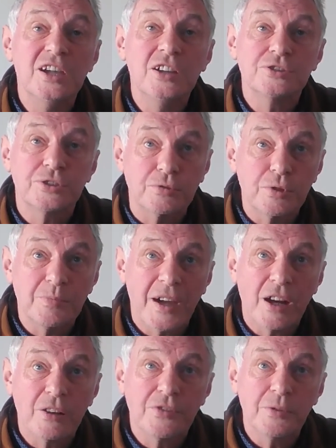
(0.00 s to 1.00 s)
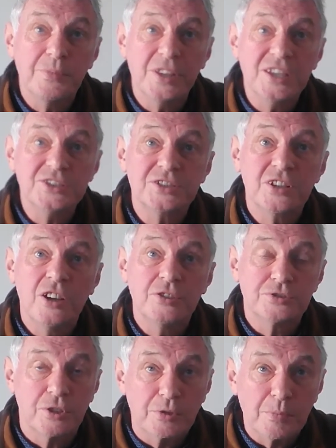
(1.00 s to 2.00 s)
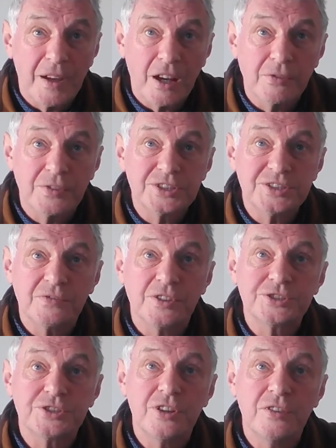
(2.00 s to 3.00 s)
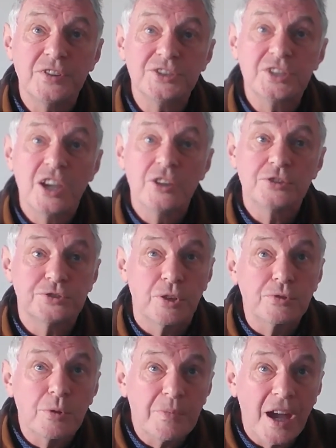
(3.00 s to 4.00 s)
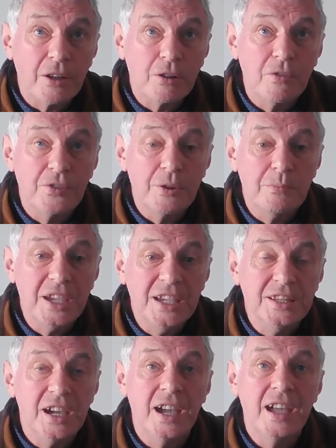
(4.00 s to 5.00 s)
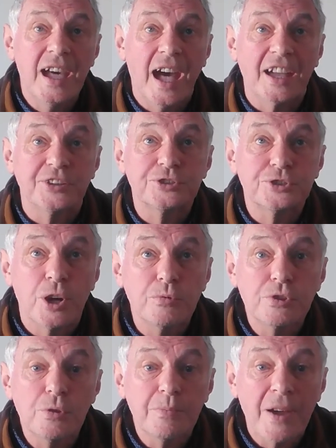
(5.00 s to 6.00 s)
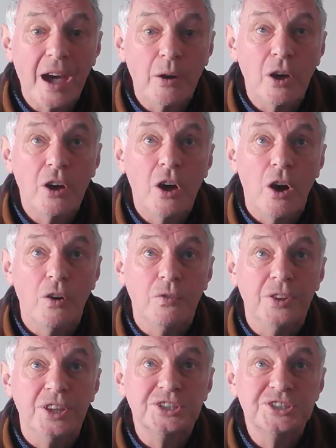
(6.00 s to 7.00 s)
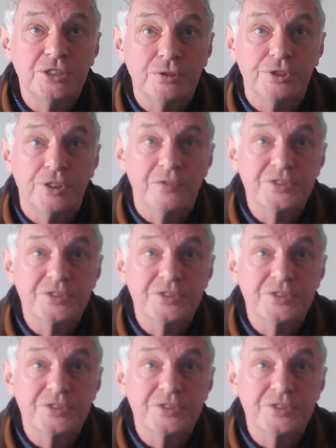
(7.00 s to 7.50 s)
total power over the police, total power over the civil service, total power over the media, and total power over the children of Scotland.